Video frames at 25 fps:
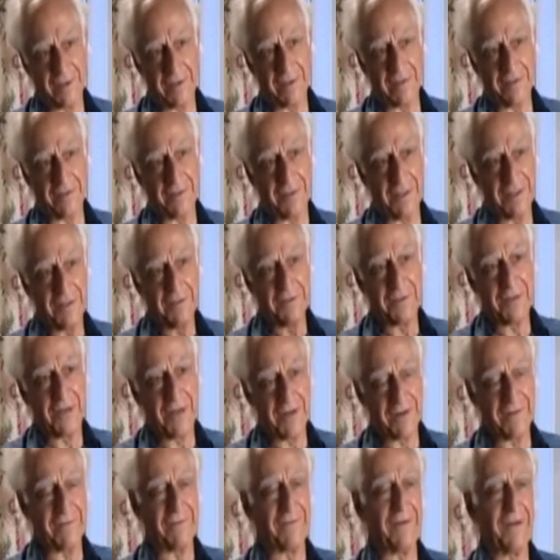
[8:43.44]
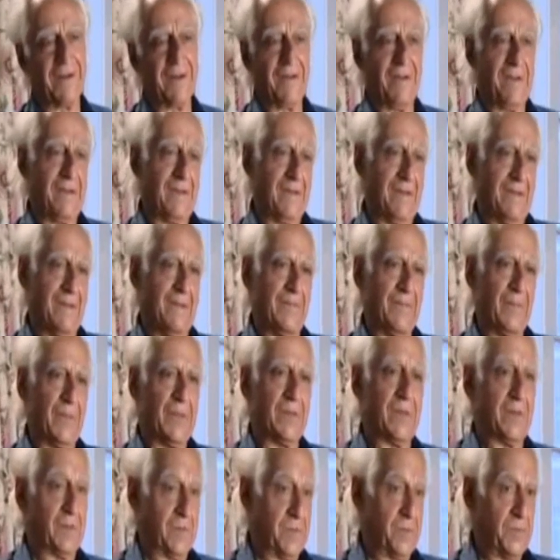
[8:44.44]
so they don't have
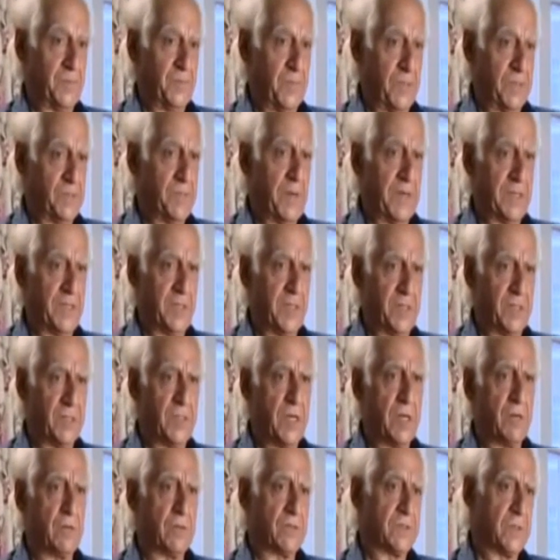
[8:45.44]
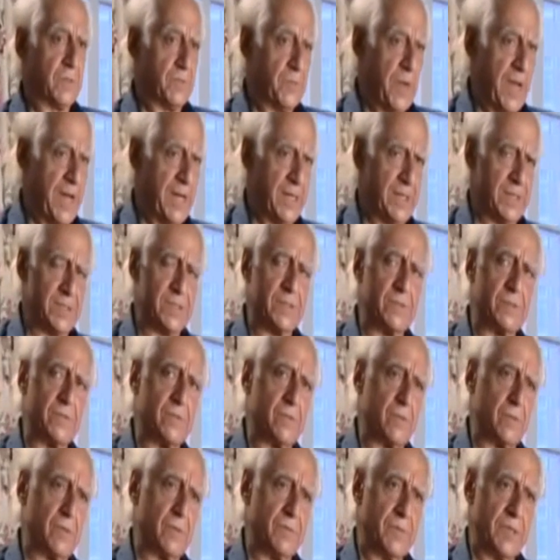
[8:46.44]
this, especially the generals. The pilots who
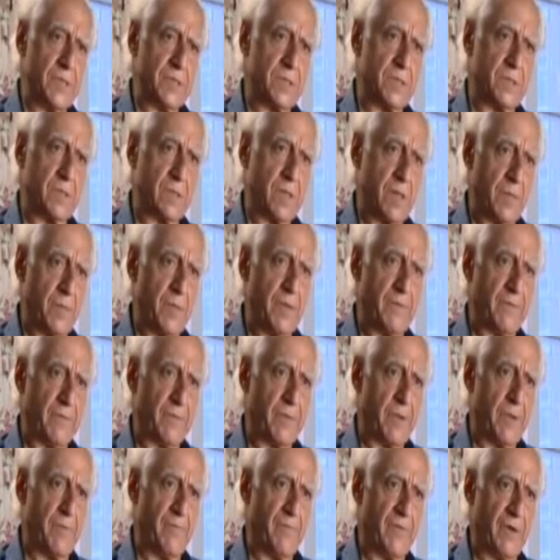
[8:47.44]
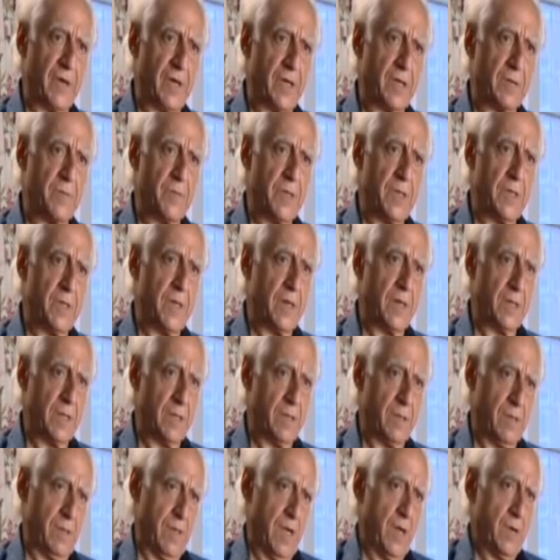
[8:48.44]
do the mission can become very committed.
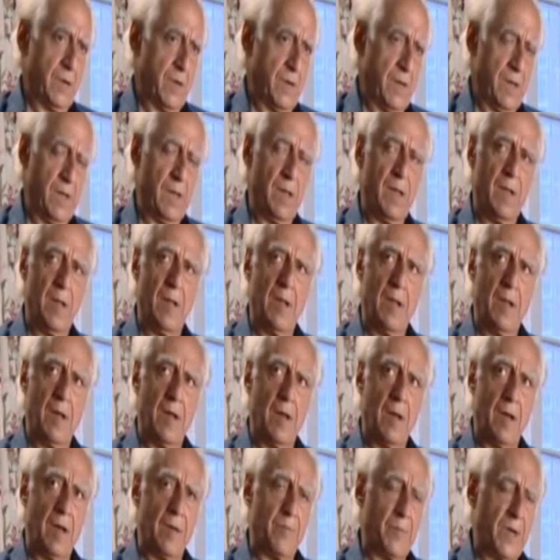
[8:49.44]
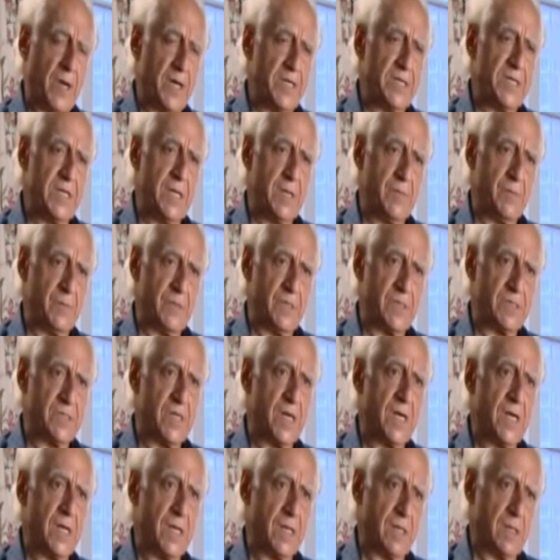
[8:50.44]
On my team
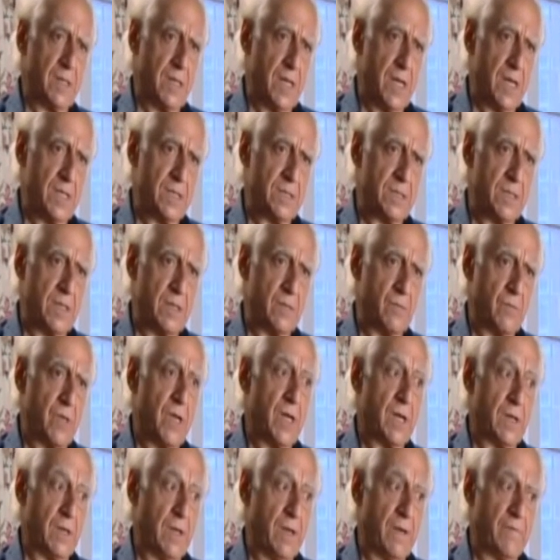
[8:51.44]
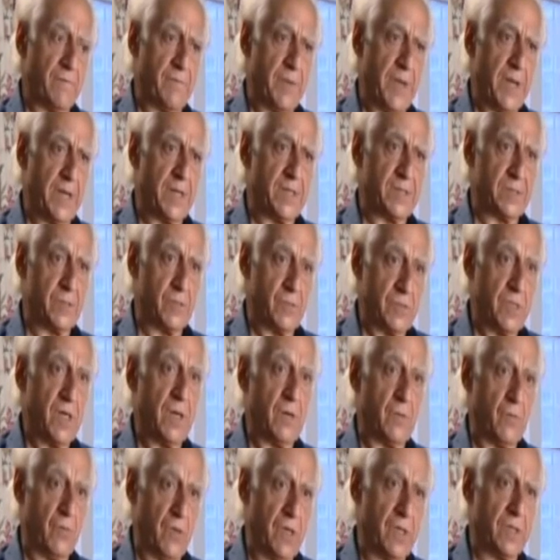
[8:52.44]
designing the A-10, we had a lot of pilots who'd
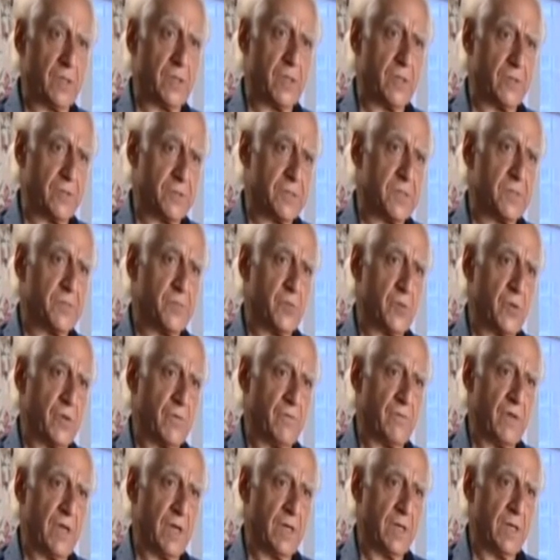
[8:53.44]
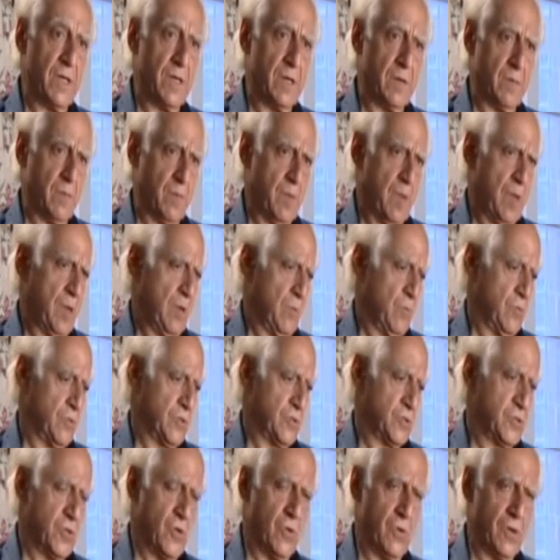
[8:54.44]
done real close support in Vietnam, were
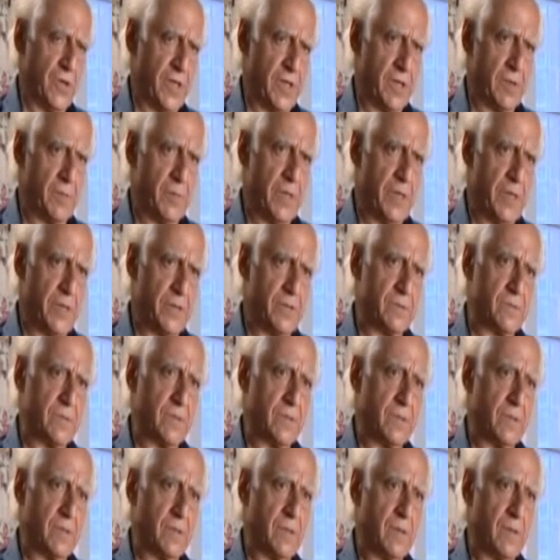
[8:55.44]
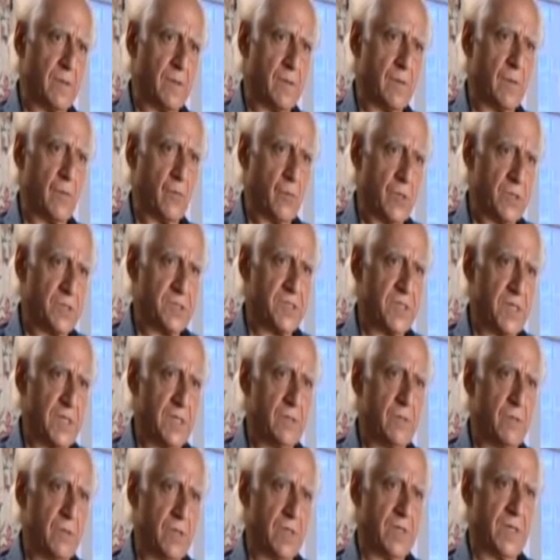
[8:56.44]
totally committed to it. You know, once they
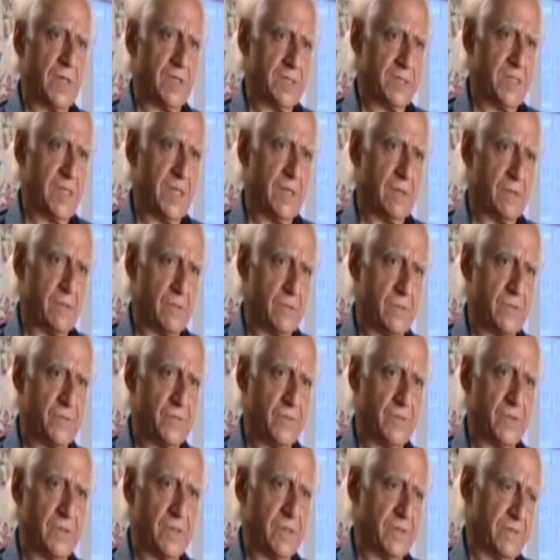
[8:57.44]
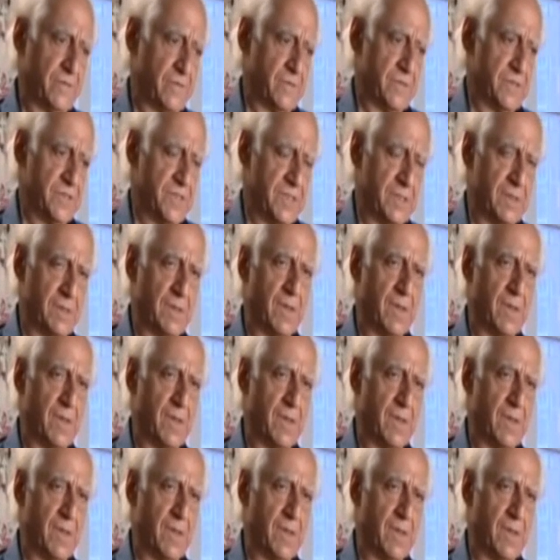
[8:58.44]
do it and they see how useful it is, of course they,